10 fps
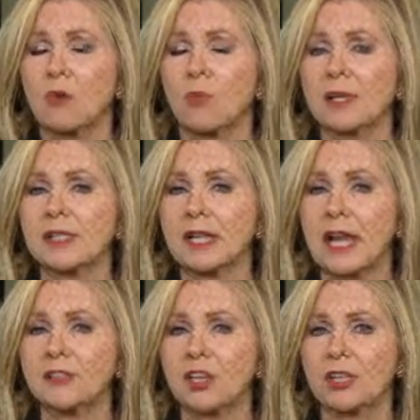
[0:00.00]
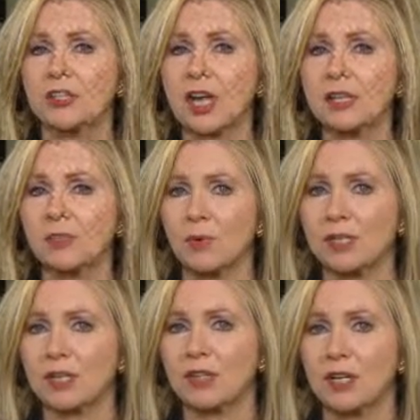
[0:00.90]
Was it HHS?
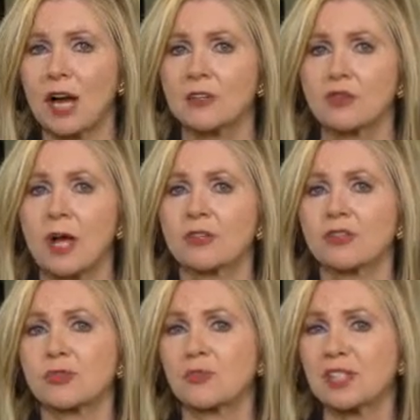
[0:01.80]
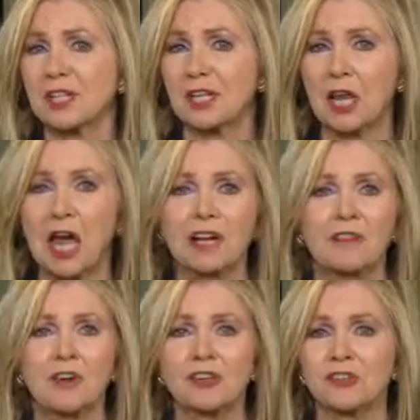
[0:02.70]
Was it the contractors? Was it a lack
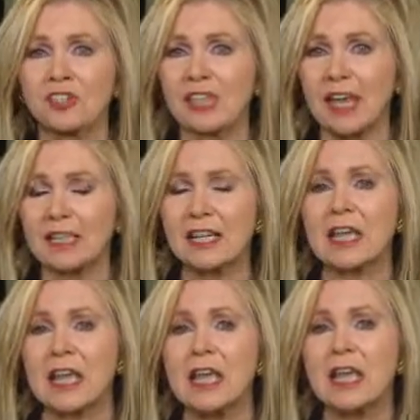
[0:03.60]
of understanding?